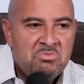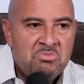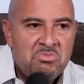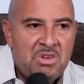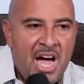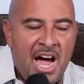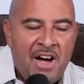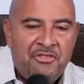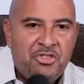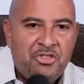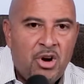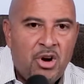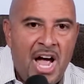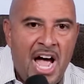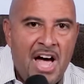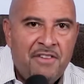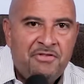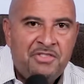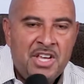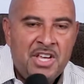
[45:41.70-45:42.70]
after
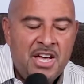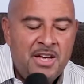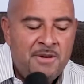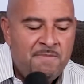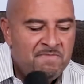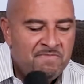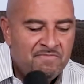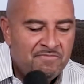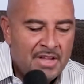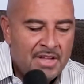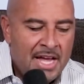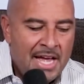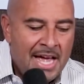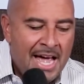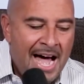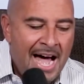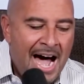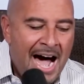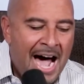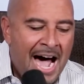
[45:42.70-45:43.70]
halftime,
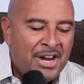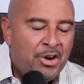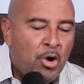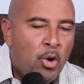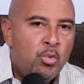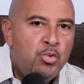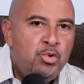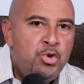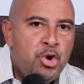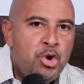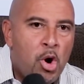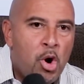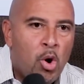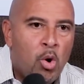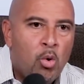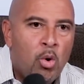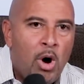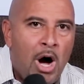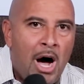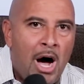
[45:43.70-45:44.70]
I don't
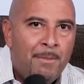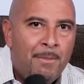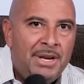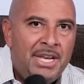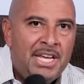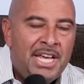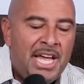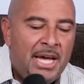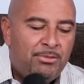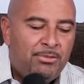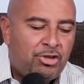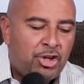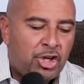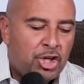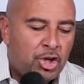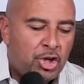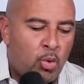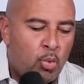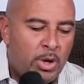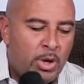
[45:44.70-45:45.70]
know how many games they're going
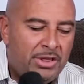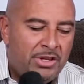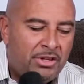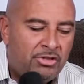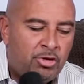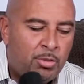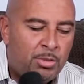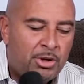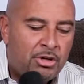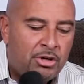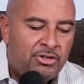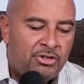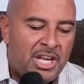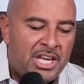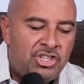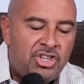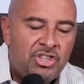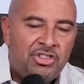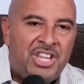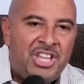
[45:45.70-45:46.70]
to win this year because they
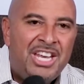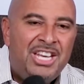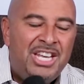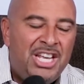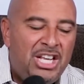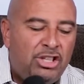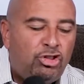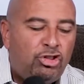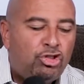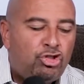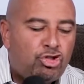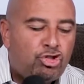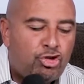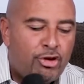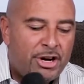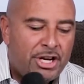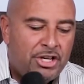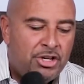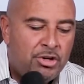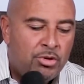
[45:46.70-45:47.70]
just they need to
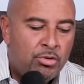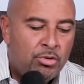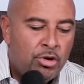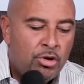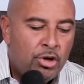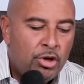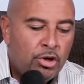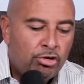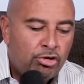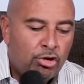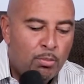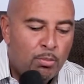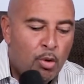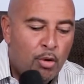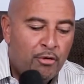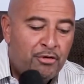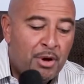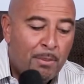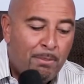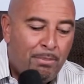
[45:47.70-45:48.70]
trick you to
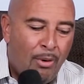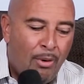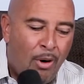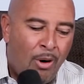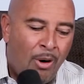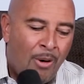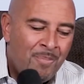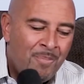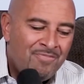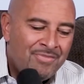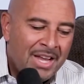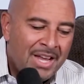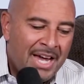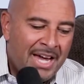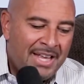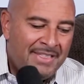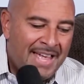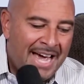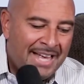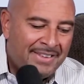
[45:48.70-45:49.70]
move the ball
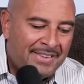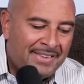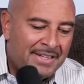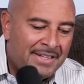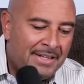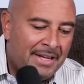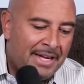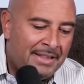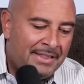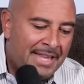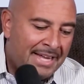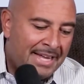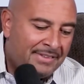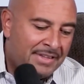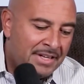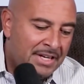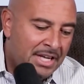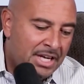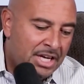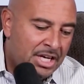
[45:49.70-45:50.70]
and that's an and that's
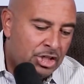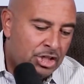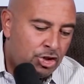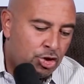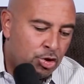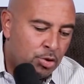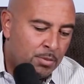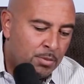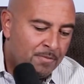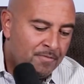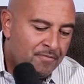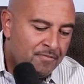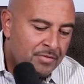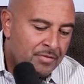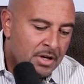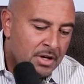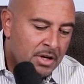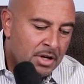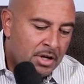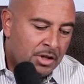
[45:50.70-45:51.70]
an issue.
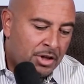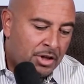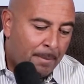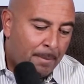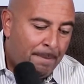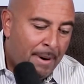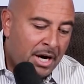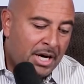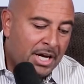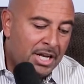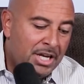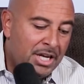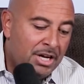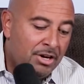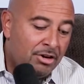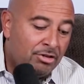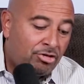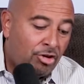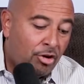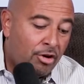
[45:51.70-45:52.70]
The
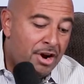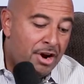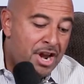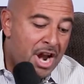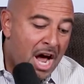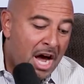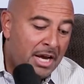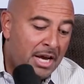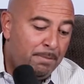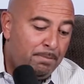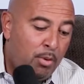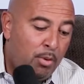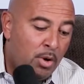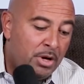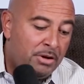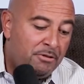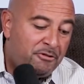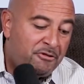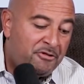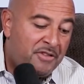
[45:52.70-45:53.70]
Buccaneers are a
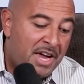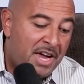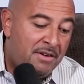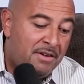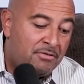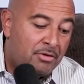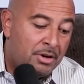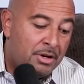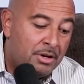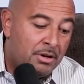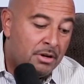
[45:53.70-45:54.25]
9-point favorite